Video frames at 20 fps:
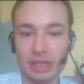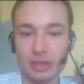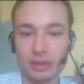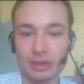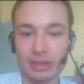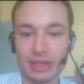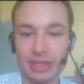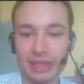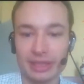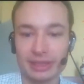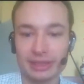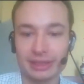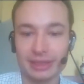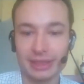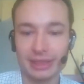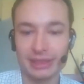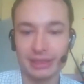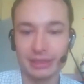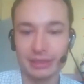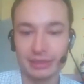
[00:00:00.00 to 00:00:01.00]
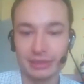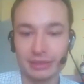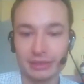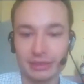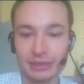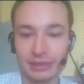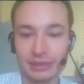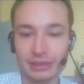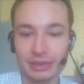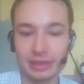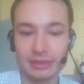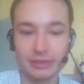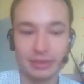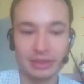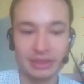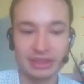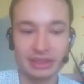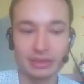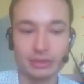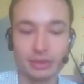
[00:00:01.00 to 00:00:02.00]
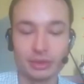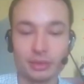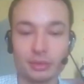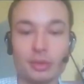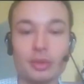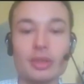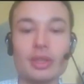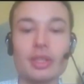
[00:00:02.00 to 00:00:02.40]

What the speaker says: light can even steal a draw.